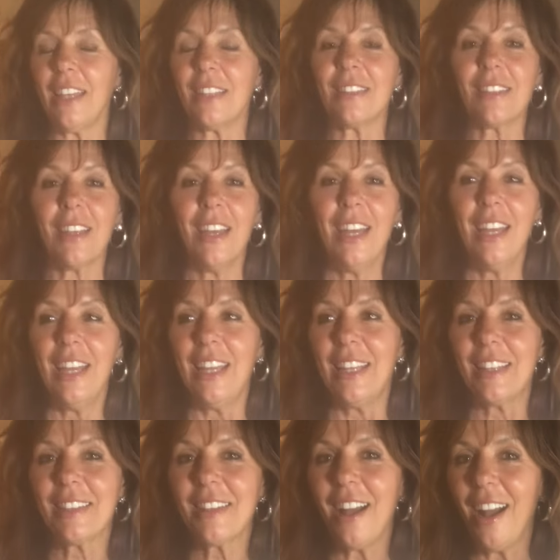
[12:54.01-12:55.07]
it's
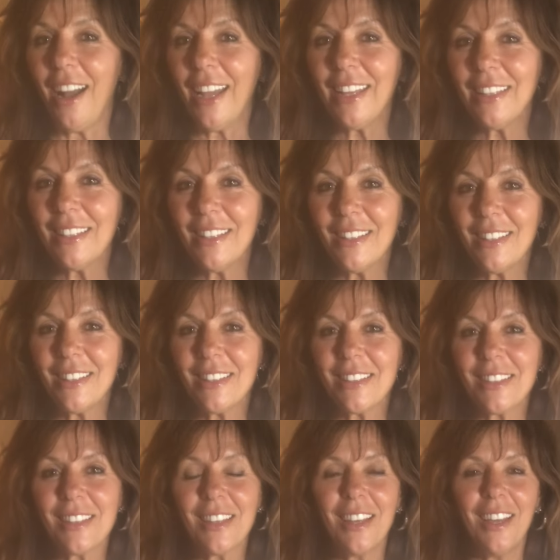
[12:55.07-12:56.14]
it's
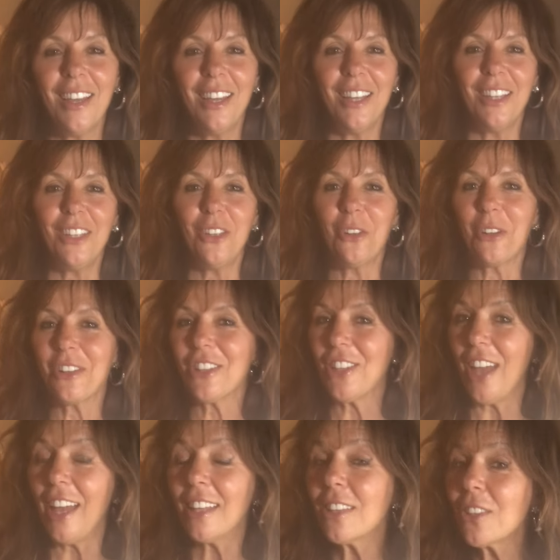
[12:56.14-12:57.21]
kindness, you're
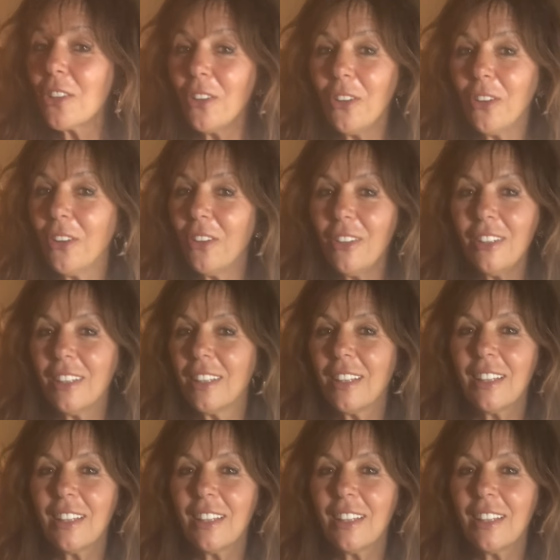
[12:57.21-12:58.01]
gentle,